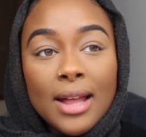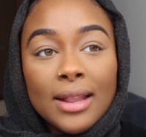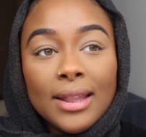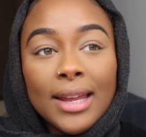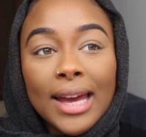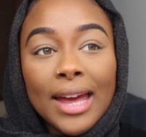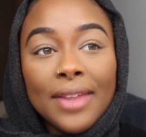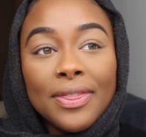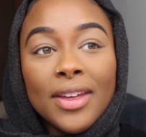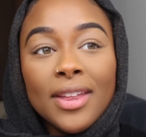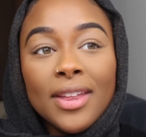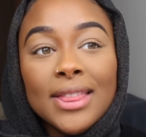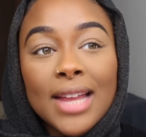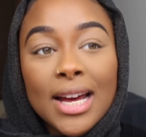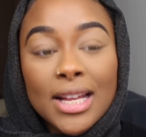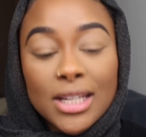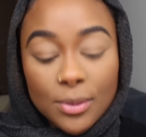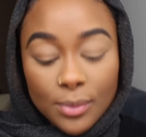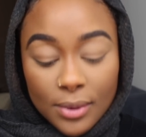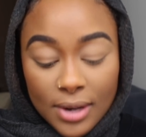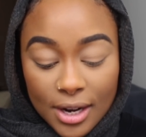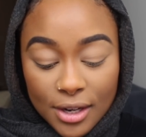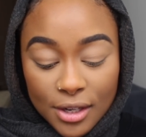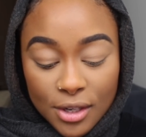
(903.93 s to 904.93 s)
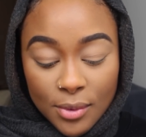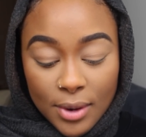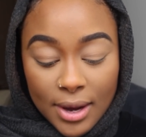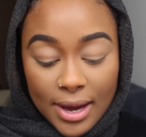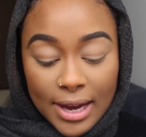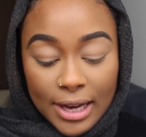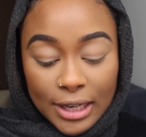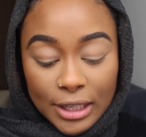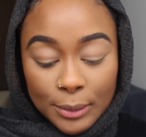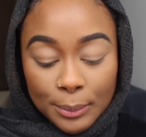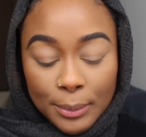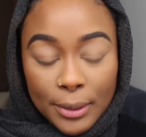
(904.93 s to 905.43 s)
Like, I that's when I knew I
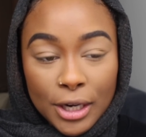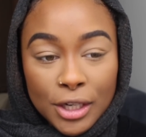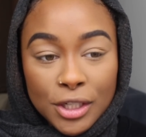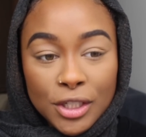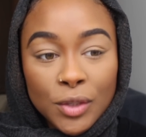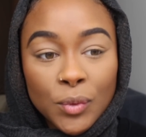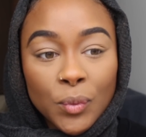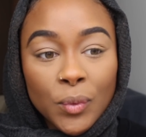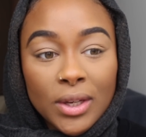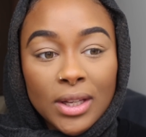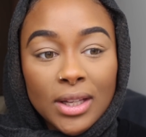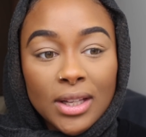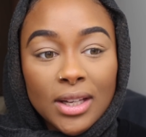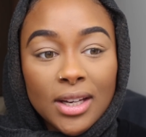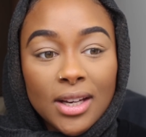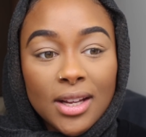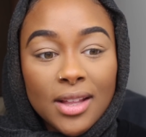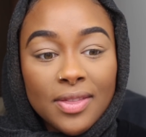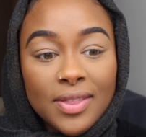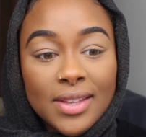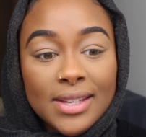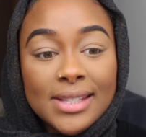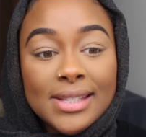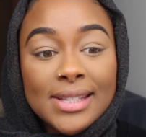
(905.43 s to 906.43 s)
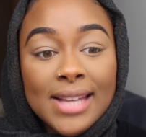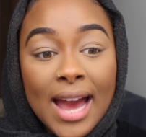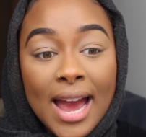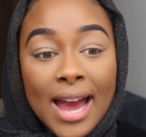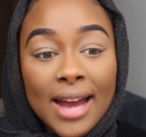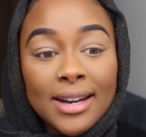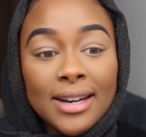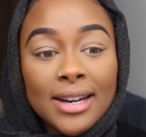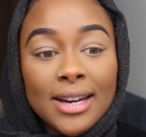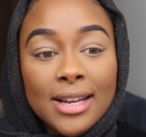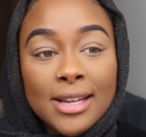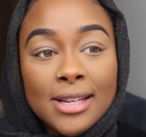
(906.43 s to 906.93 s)
had depression, when the
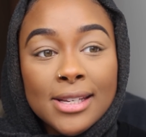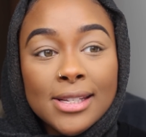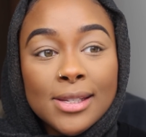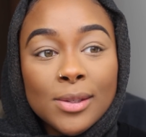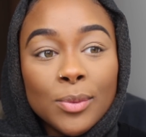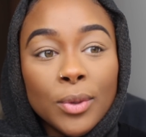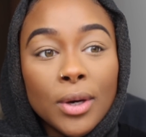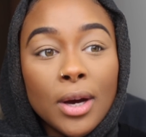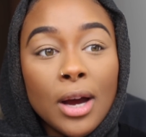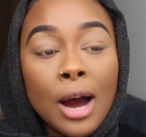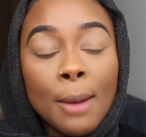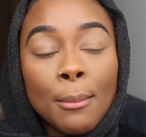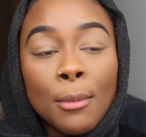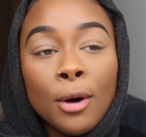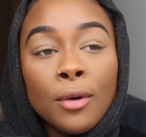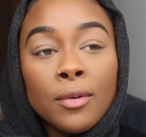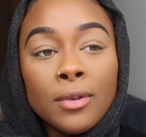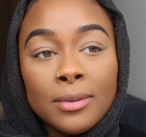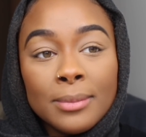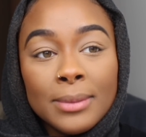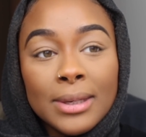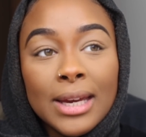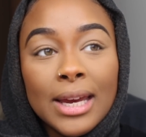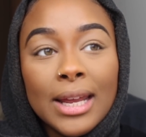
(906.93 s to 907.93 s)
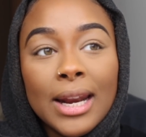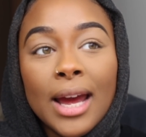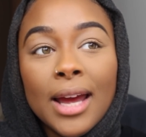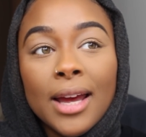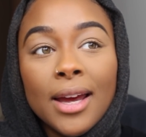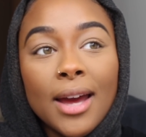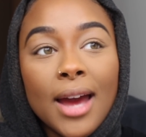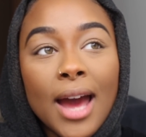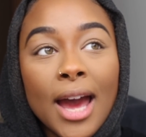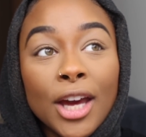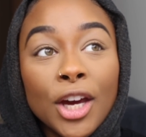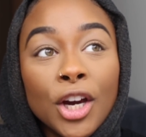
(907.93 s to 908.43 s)
sadness would come over me and
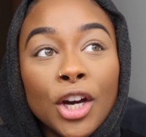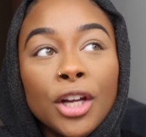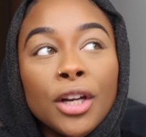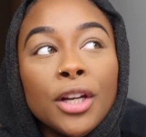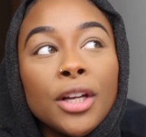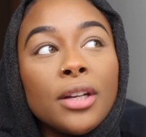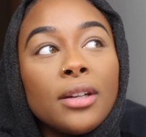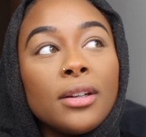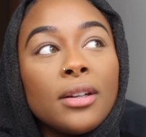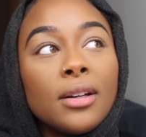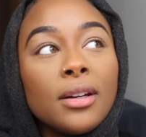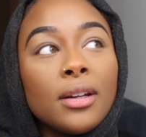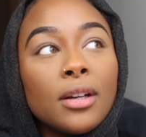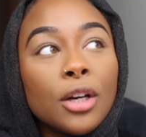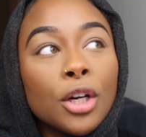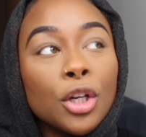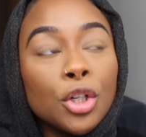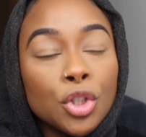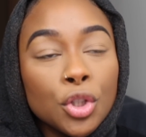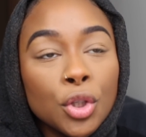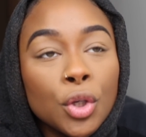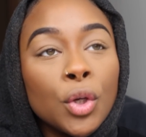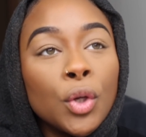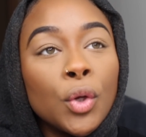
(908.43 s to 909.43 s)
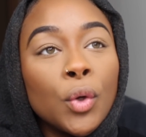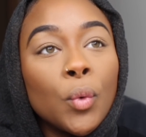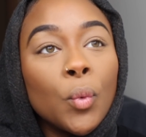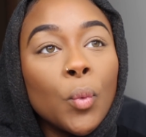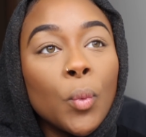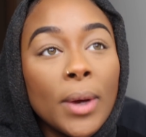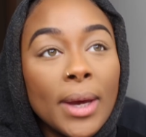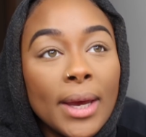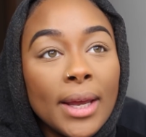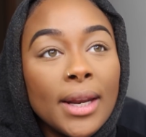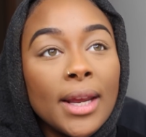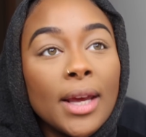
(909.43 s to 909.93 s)
I couldn't control
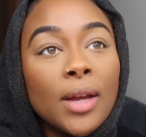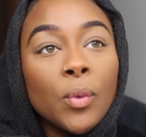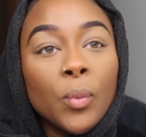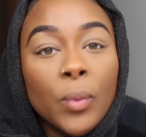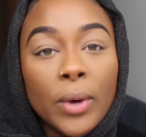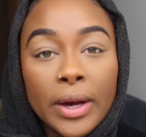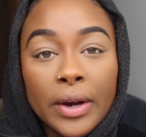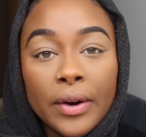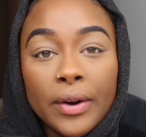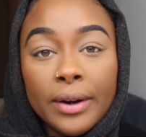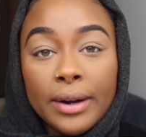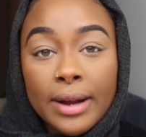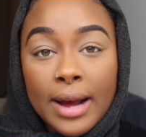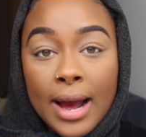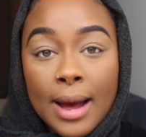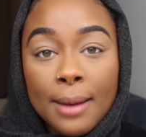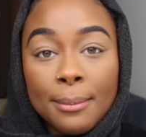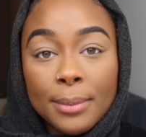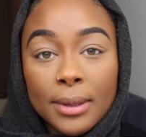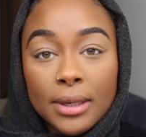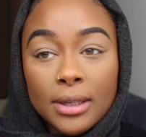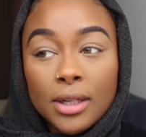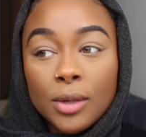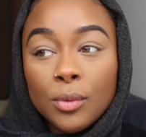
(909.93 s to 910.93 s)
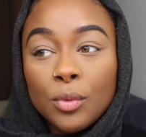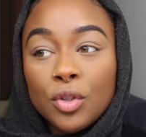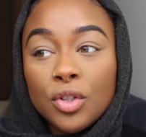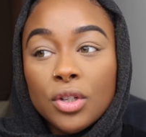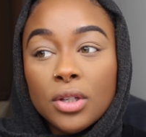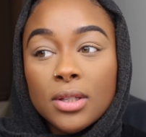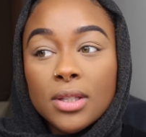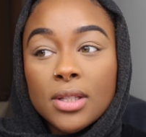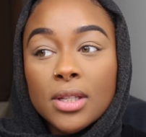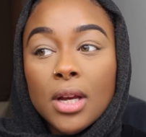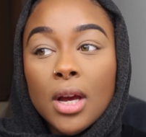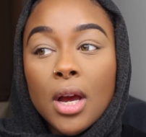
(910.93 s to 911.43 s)
when and where it happened. It would
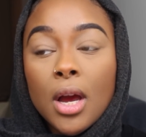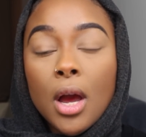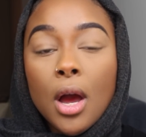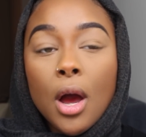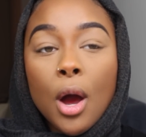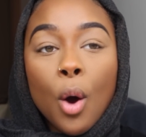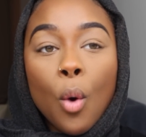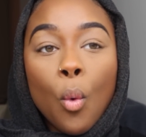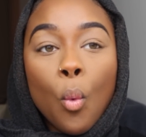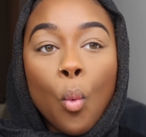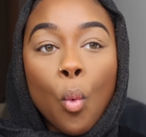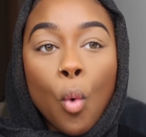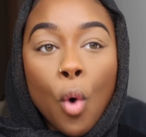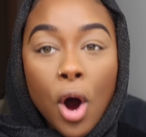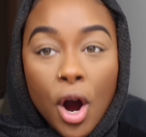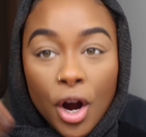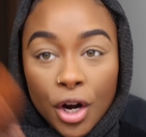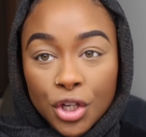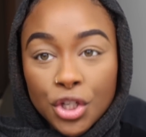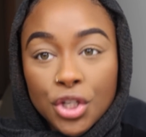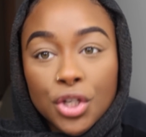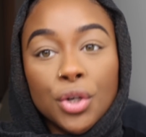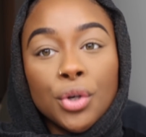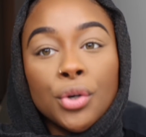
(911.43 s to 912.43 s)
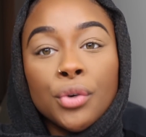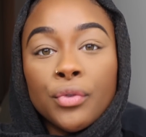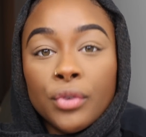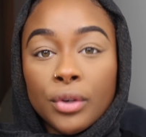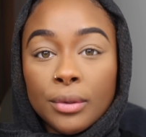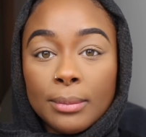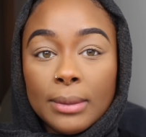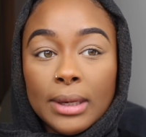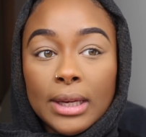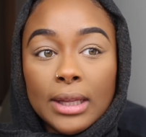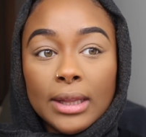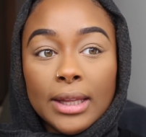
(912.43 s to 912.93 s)
just wash over
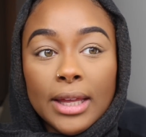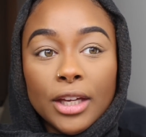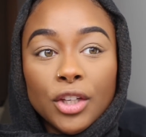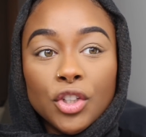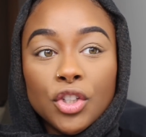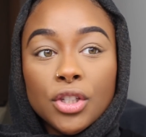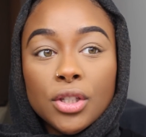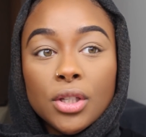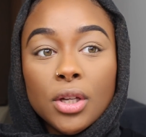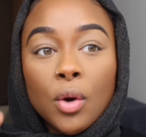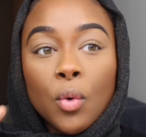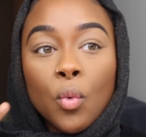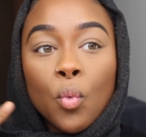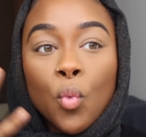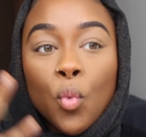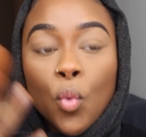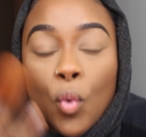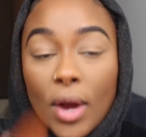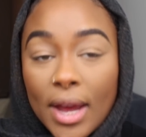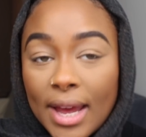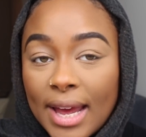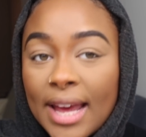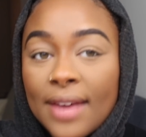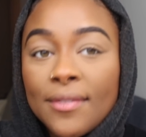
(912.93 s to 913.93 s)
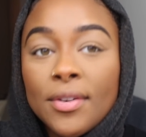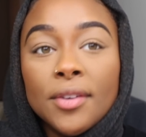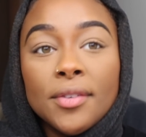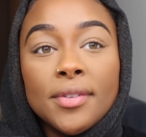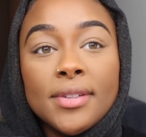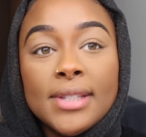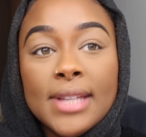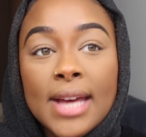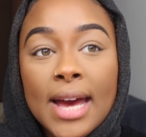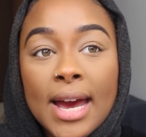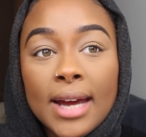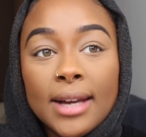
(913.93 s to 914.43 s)
me, like just a wave of
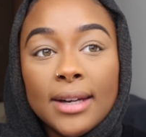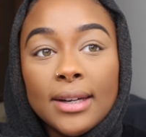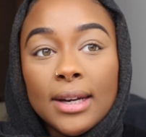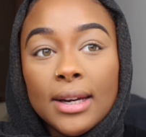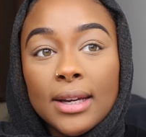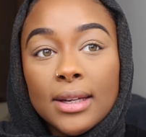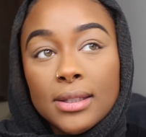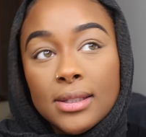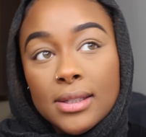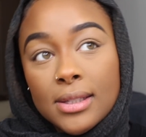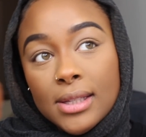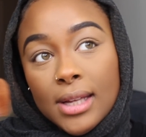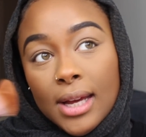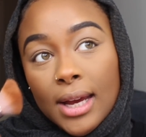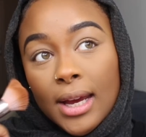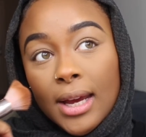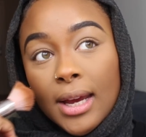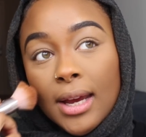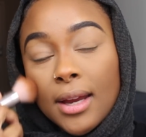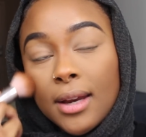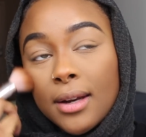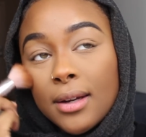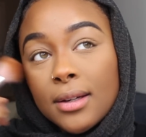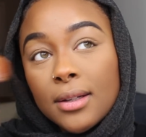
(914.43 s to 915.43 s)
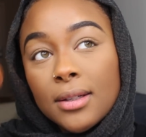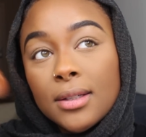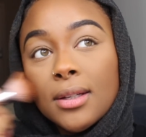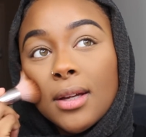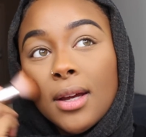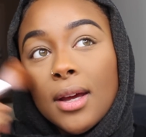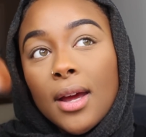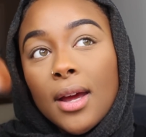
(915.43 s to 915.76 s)
sadness. And